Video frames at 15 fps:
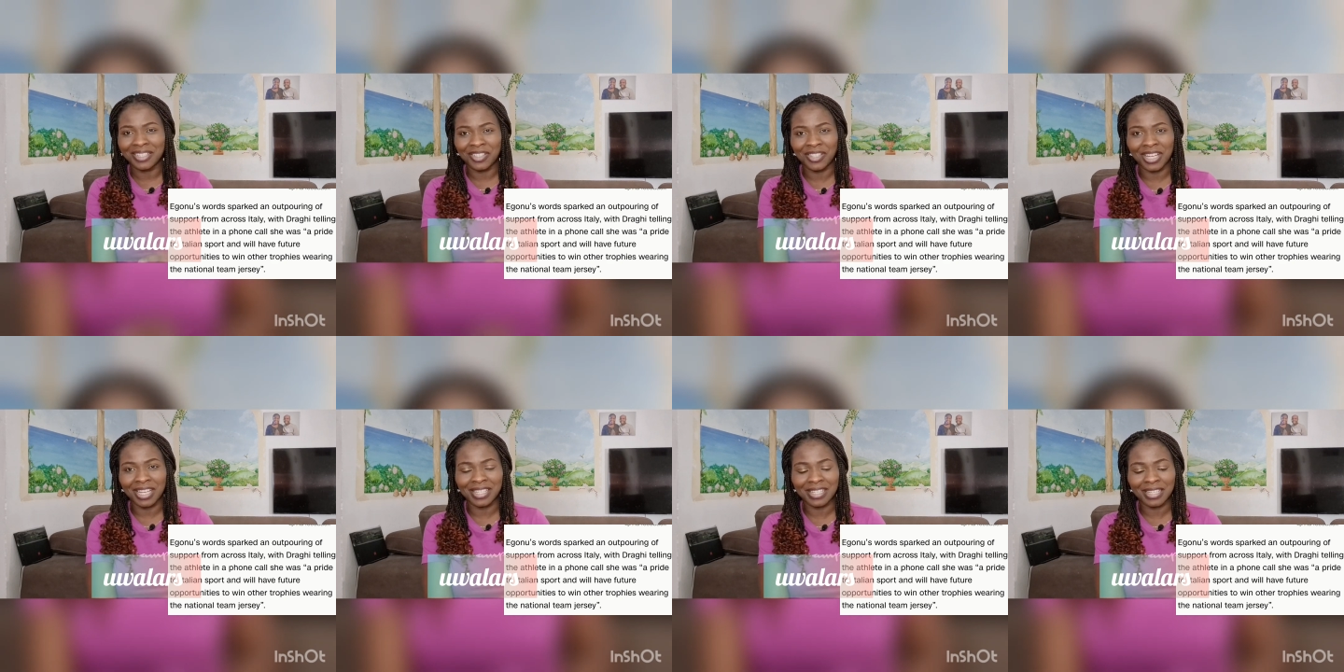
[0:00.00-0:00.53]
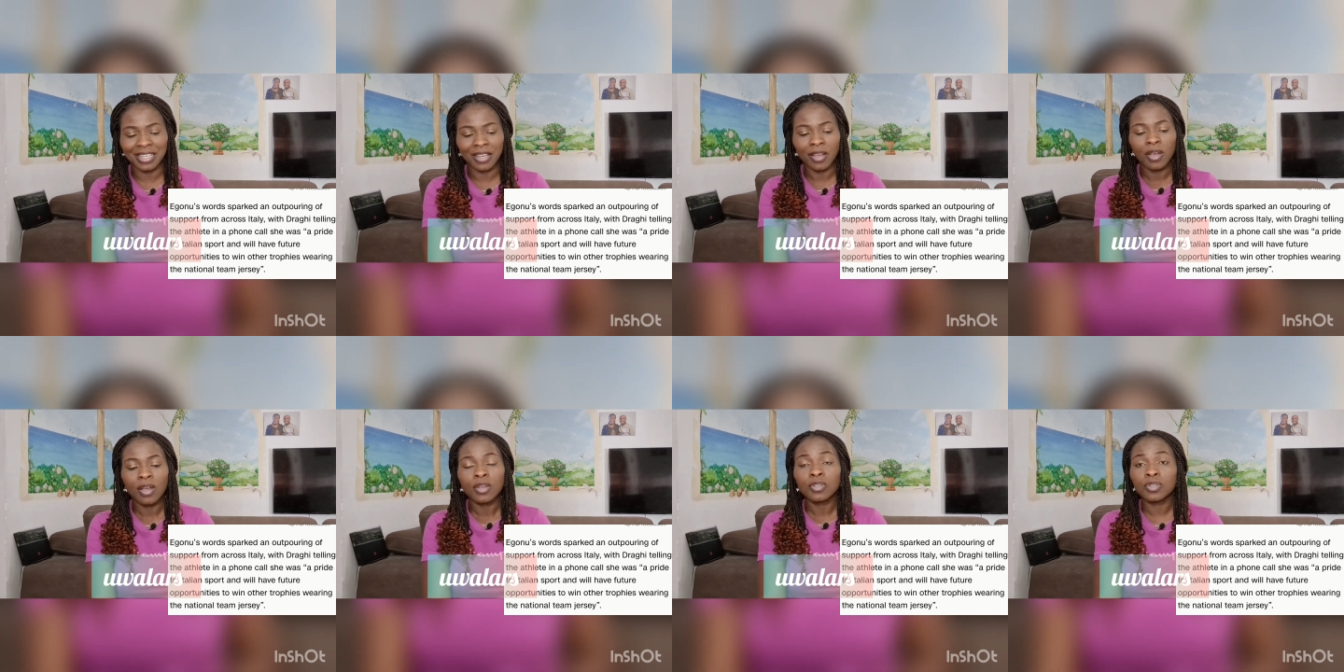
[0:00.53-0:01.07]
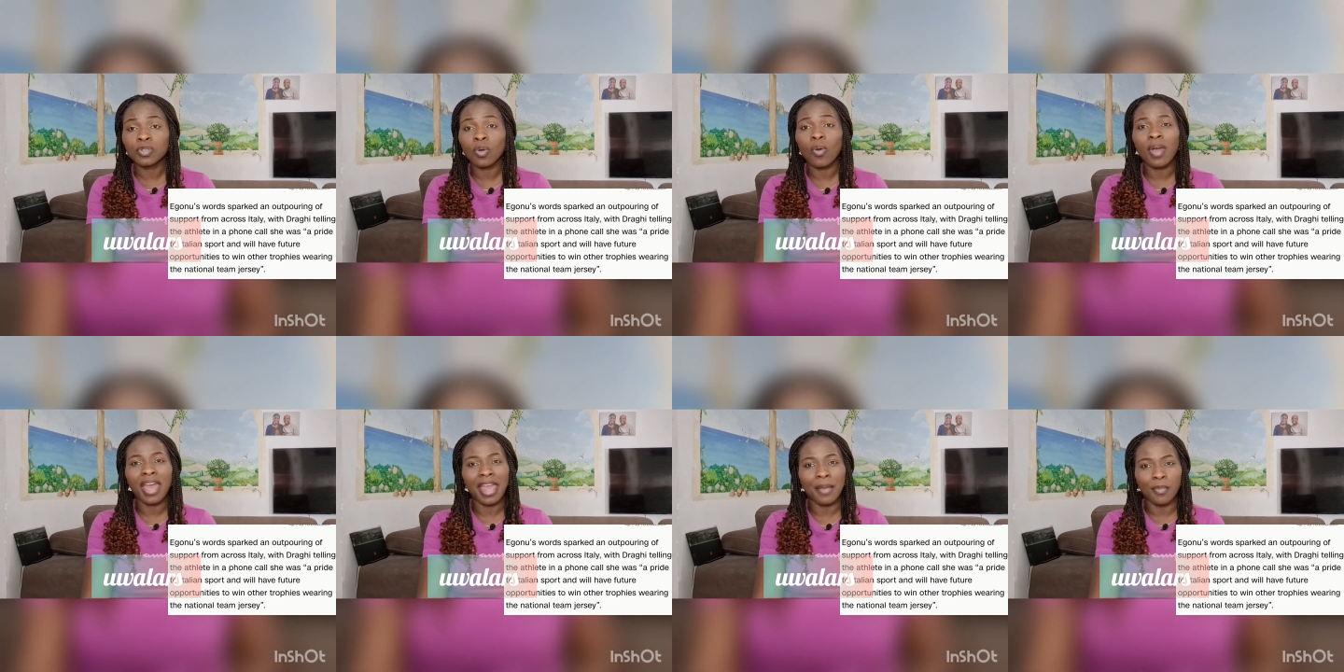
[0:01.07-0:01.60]
jersey.
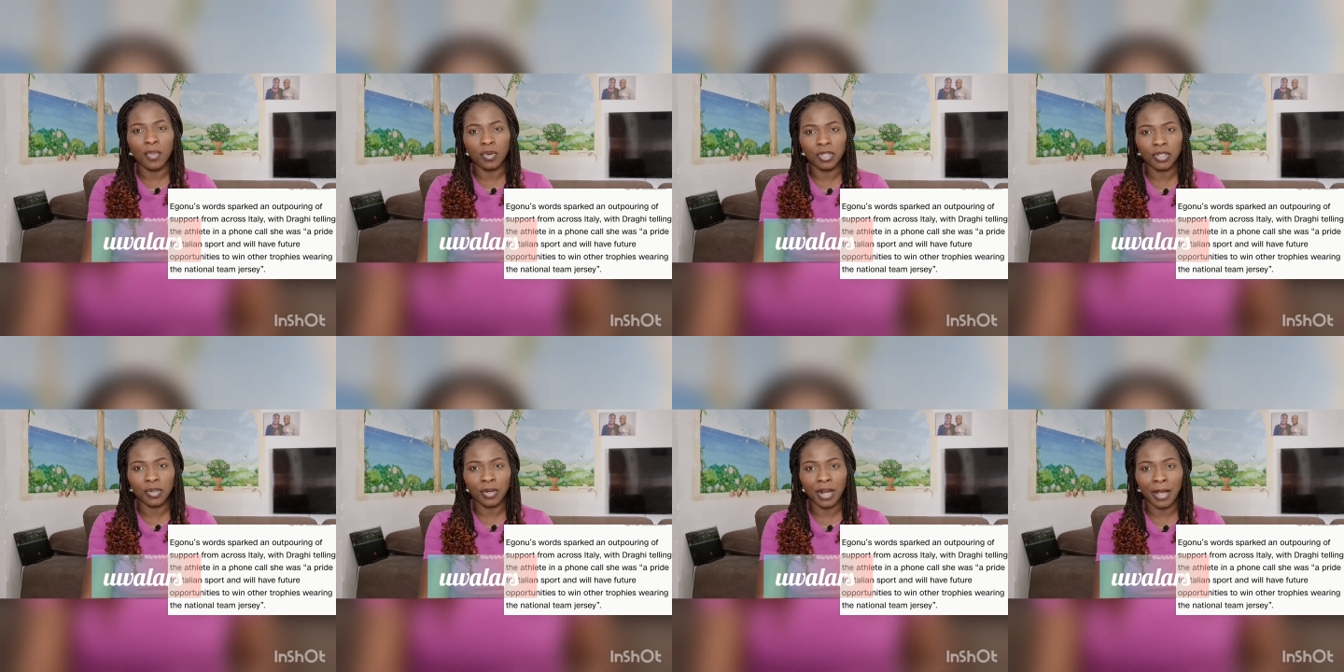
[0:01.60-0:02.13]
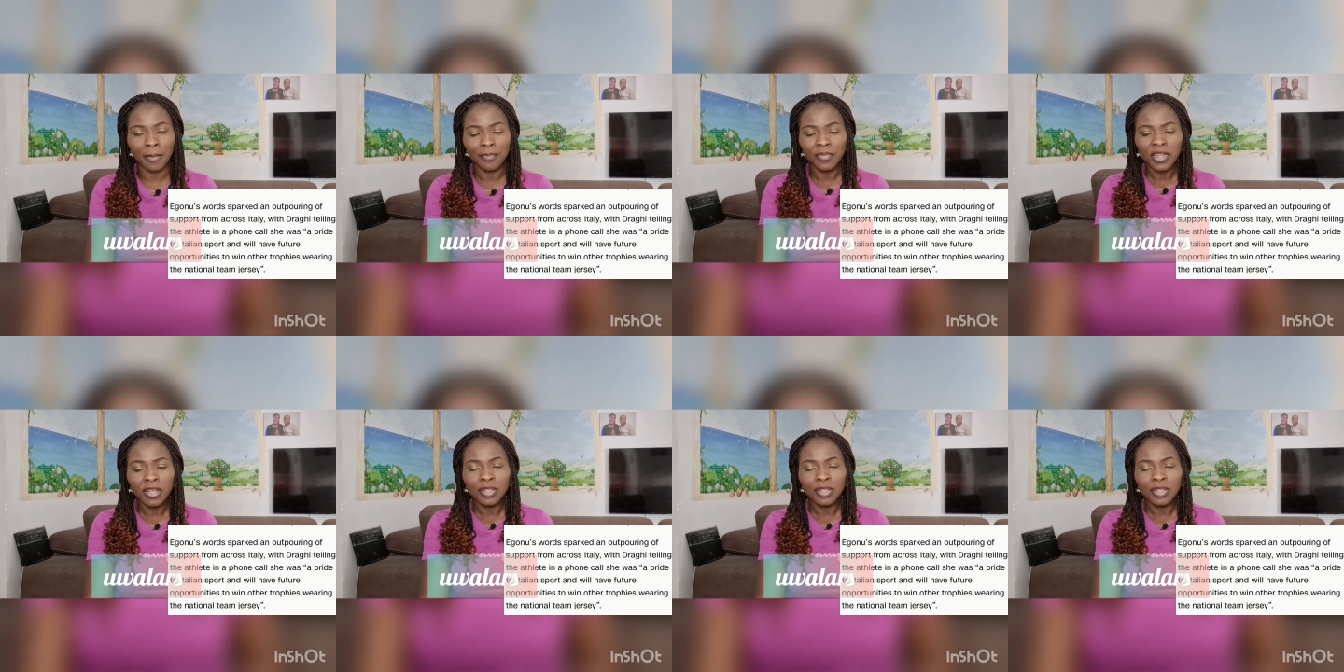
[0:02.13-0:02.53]
So emotional.